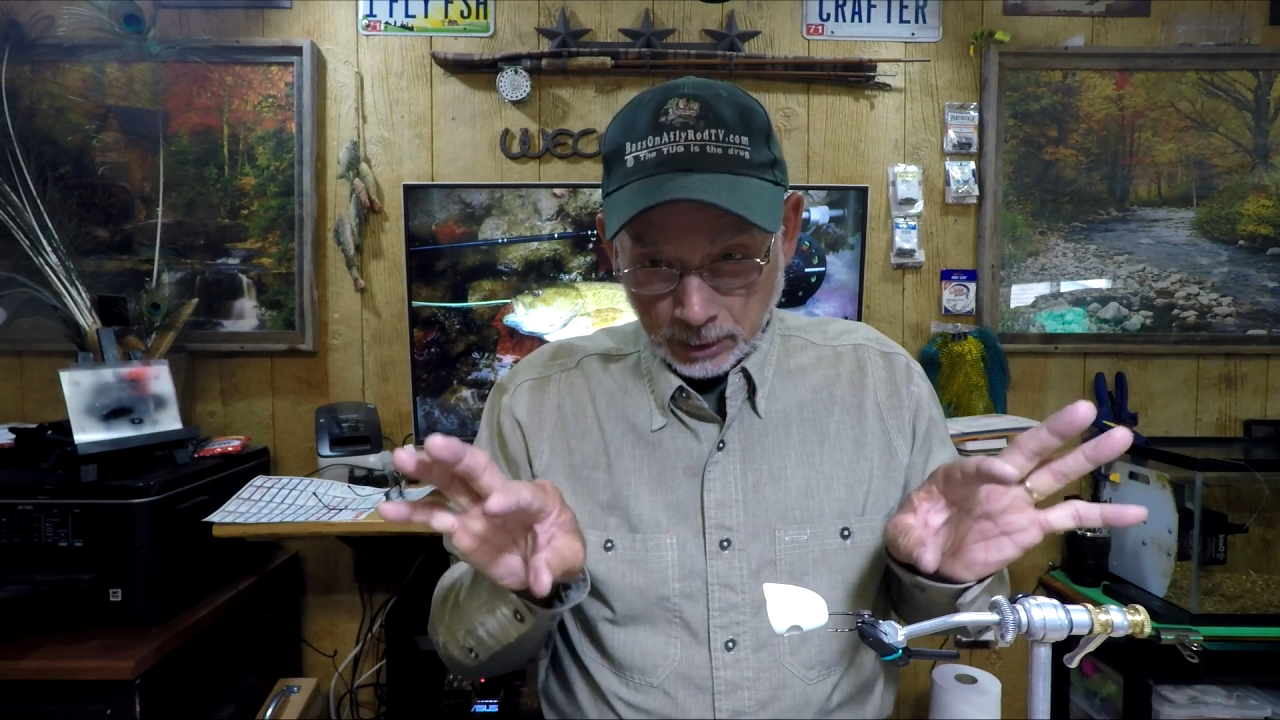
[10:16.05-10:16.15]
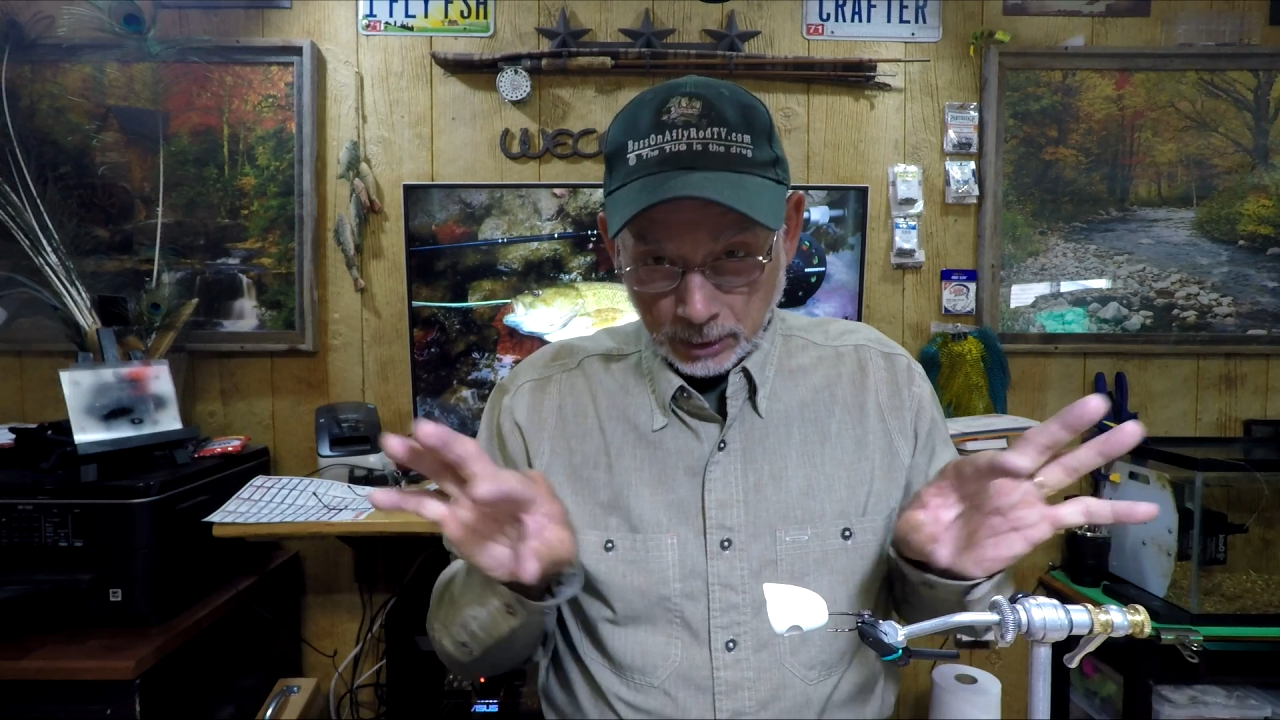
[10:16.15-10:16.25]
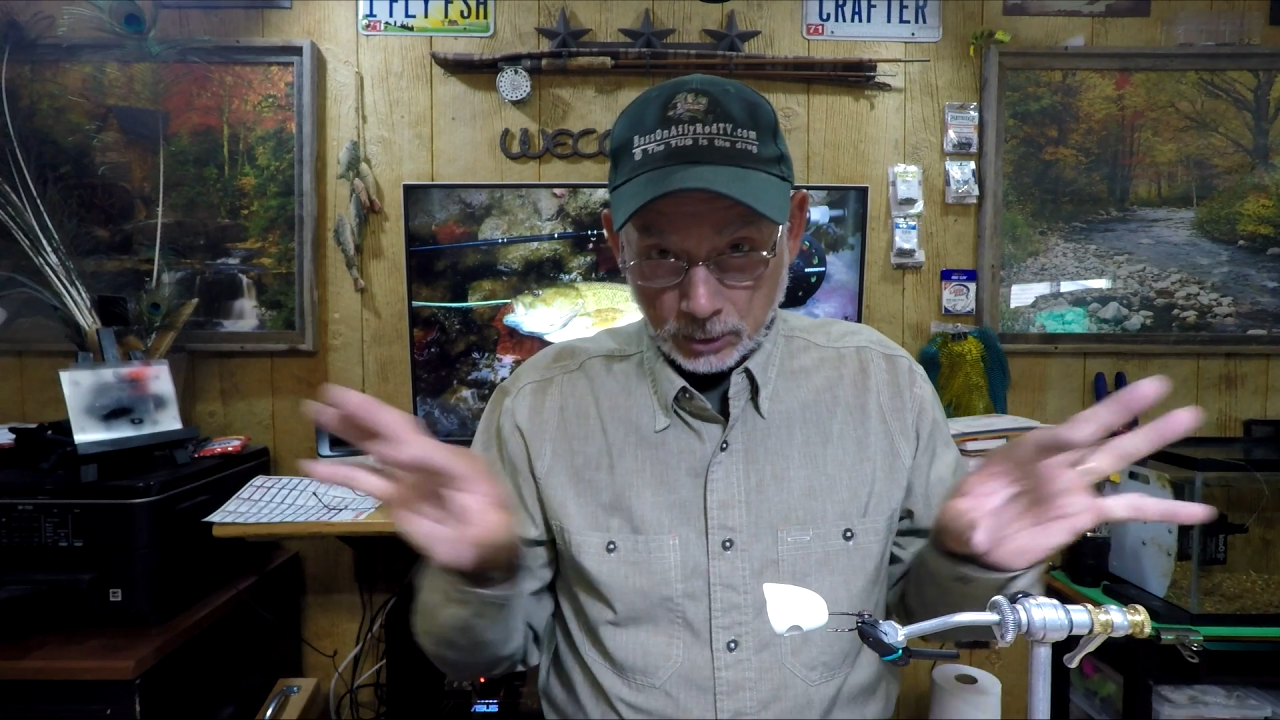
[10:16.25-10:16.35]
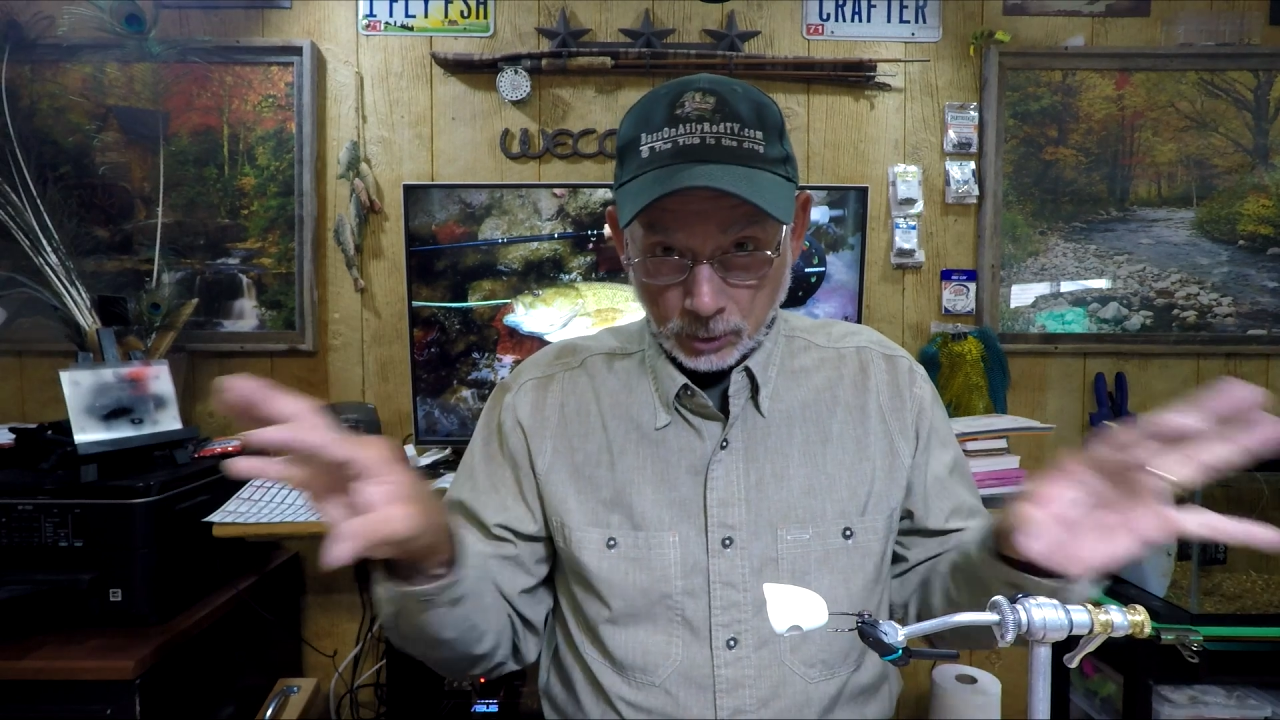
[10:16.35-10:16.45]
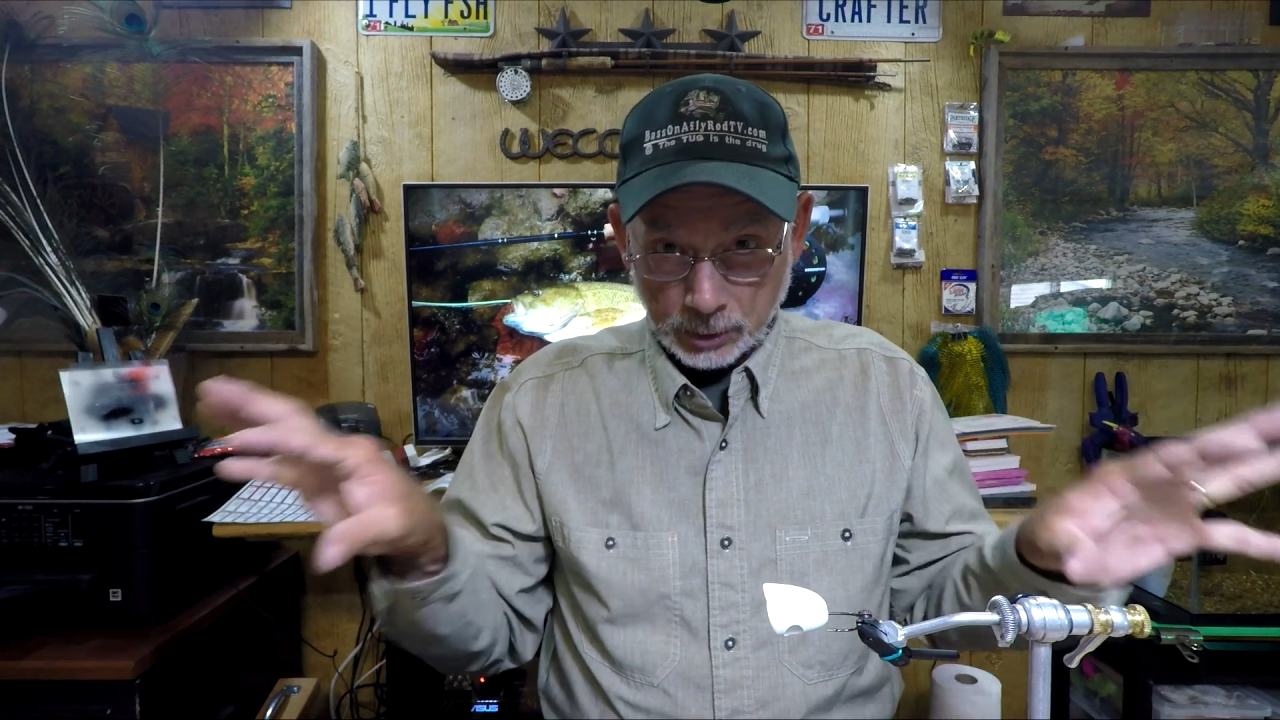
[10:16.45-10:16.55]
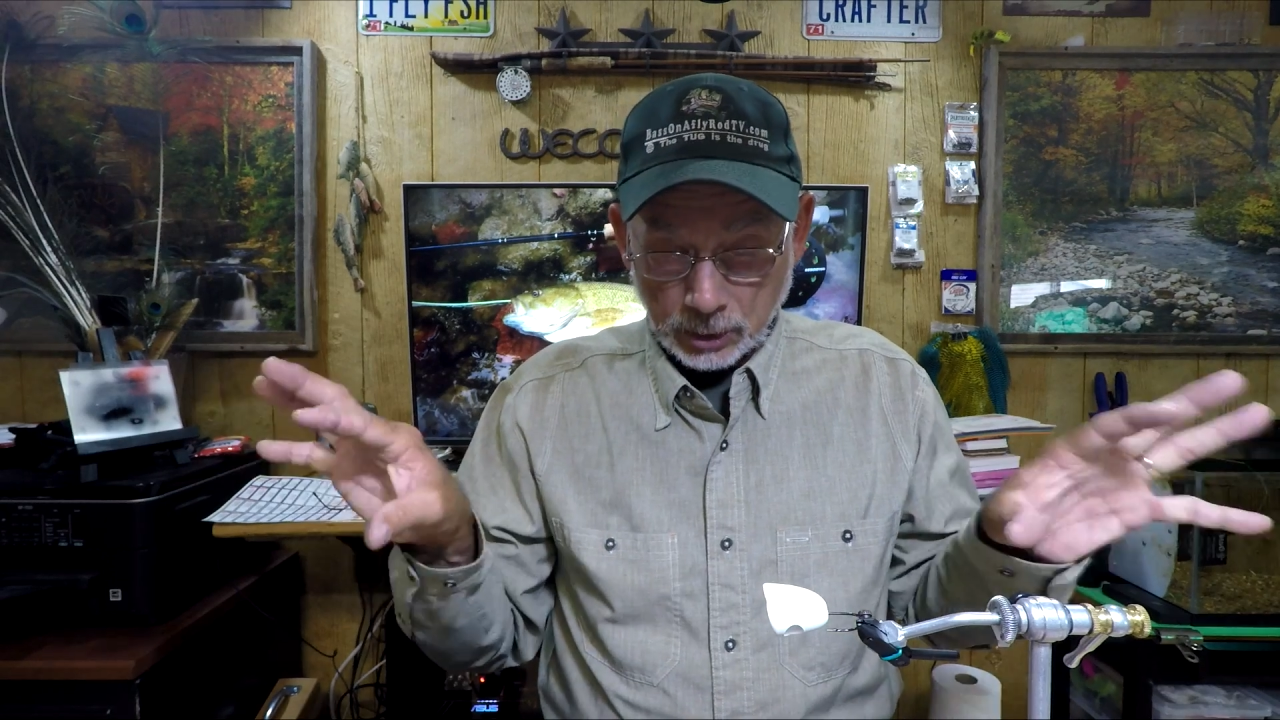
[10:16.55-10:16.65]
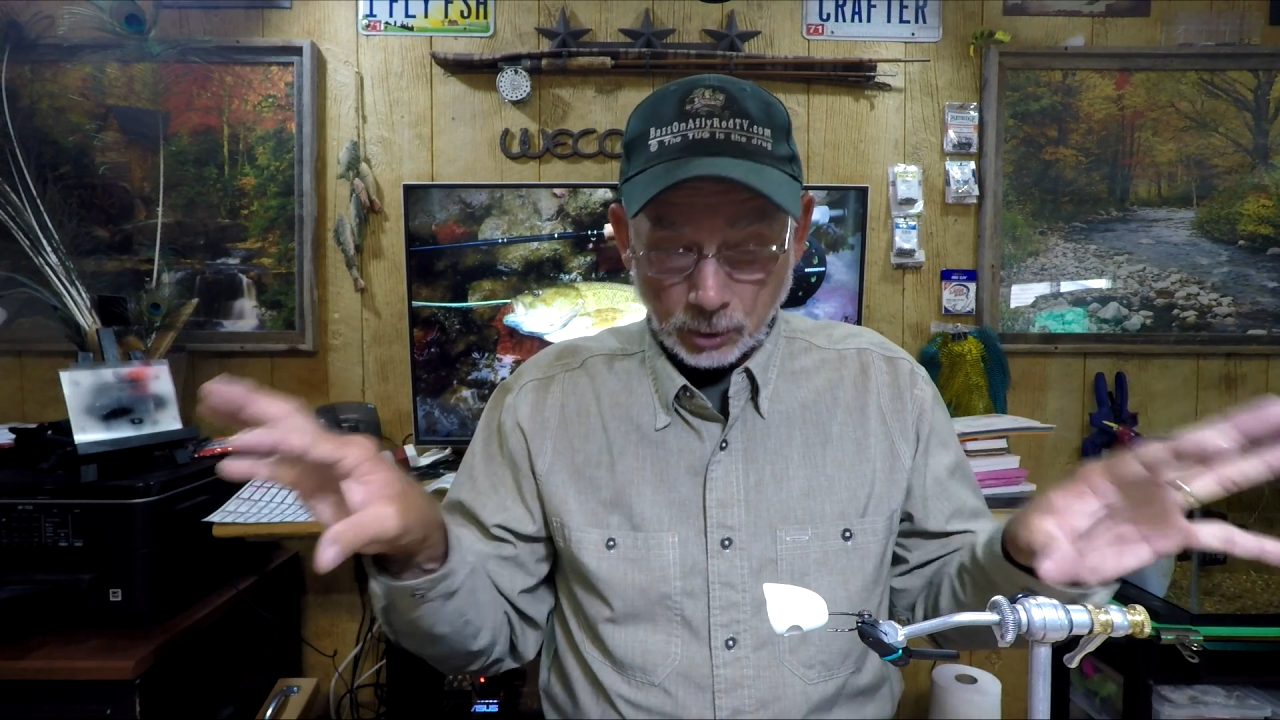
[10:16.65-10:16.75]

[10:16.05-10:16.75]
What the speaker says: is going to